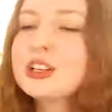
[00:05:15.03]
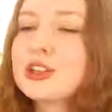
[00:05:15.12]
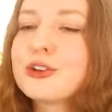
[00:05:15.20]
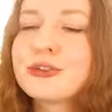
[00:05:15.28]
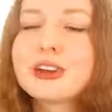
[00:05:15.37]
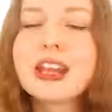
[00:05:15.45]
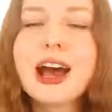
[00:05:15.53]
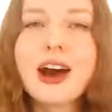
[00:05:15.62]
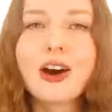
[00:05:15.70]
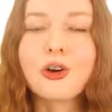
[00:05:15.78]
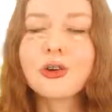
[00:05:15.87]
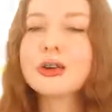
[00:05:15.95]
So for
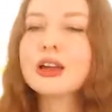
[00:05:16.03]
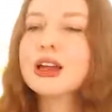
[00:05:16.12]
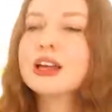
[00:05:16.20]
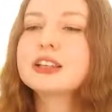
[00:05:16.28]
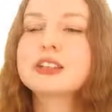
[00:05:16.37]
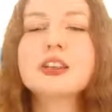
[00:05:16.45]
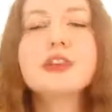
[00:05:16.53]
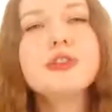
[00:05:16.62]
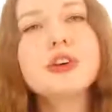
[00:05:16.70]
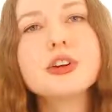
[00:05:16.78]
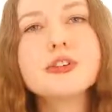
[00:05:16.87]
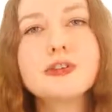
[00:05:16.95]
now, see
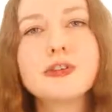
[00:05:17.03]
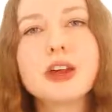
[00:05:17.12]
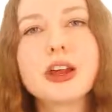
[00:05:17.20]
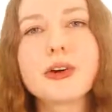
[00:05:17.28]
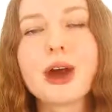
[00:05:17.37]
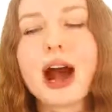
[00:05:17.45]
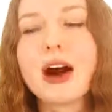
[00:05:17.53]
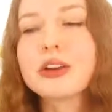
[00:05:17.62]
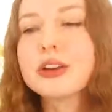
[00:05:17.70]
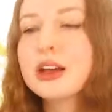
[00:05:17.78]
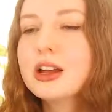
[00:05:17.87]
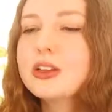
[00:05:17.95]
if you can figure
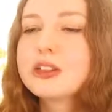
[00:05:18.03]
out